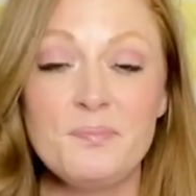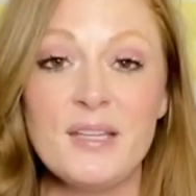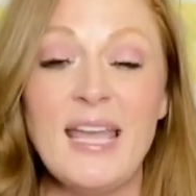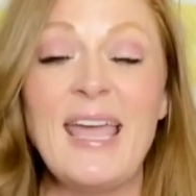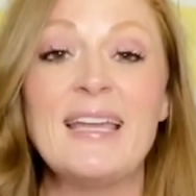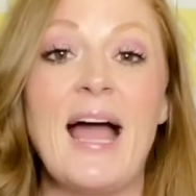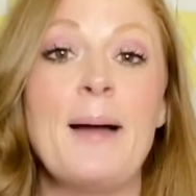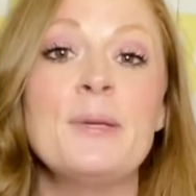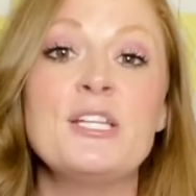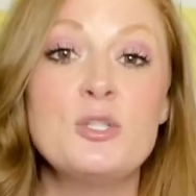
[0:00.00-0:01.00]
And
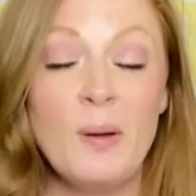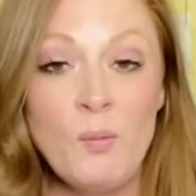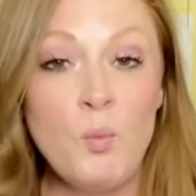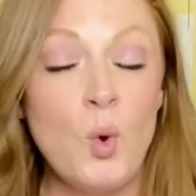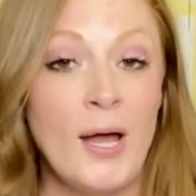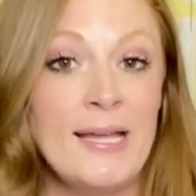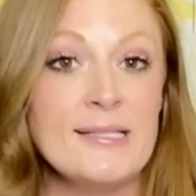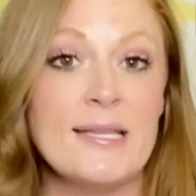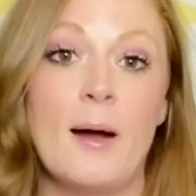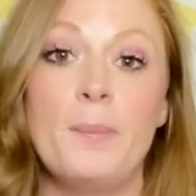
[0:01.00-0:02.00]
I'm going to do it
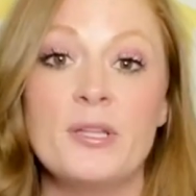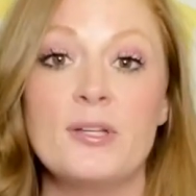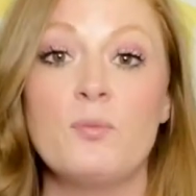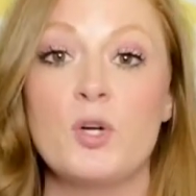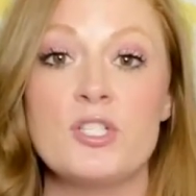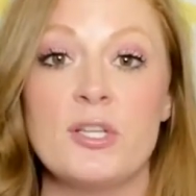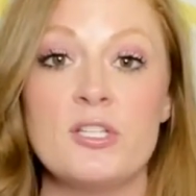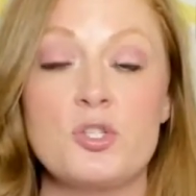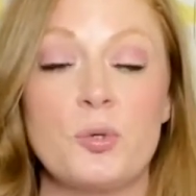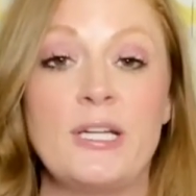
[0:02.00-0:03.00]
once and I'll put the words on the
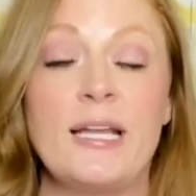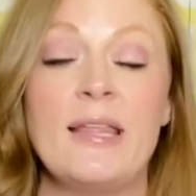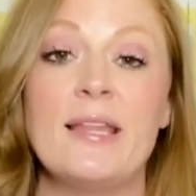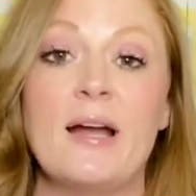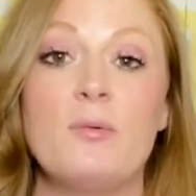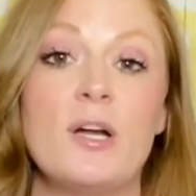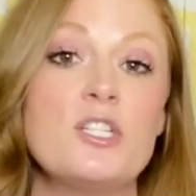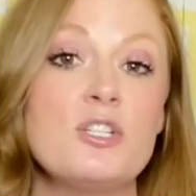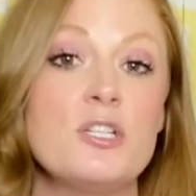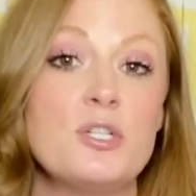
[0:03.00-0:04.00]
screen and then I
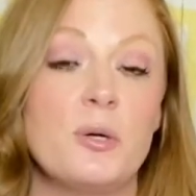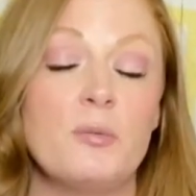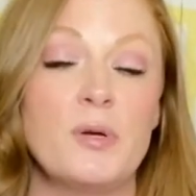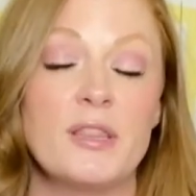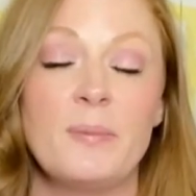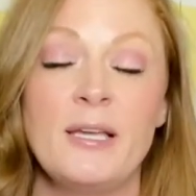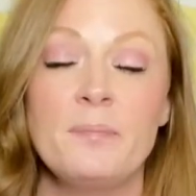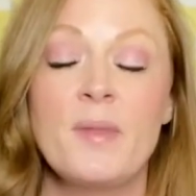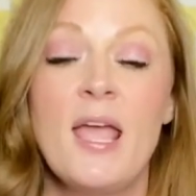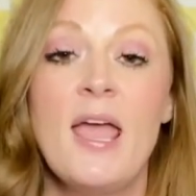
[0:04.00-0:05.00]
want you to do it with me.